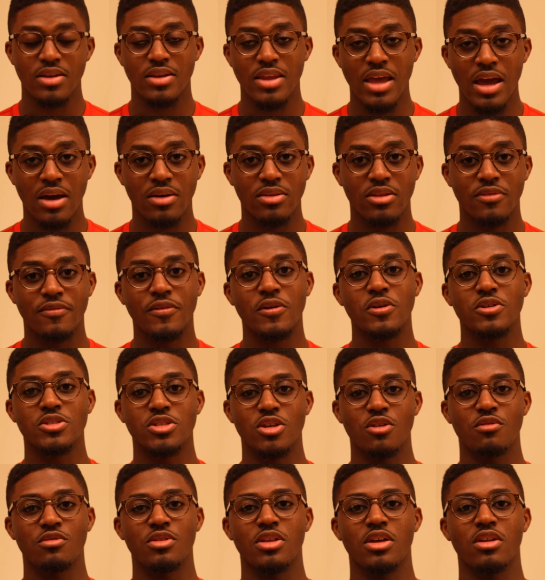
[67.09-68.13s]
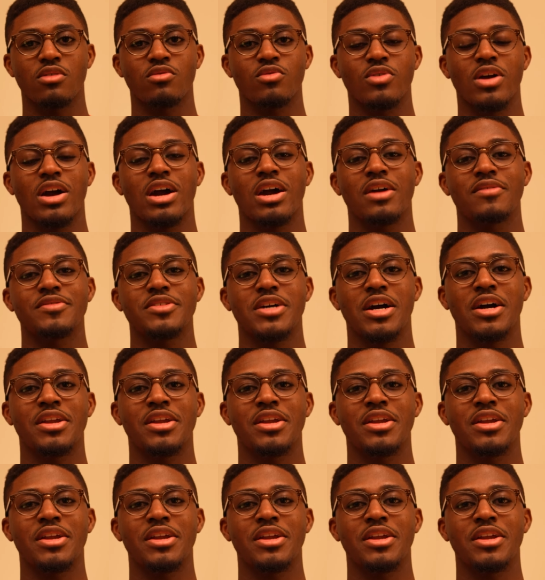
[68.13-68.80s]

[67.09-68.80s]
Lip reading: Now, the first server that arrived,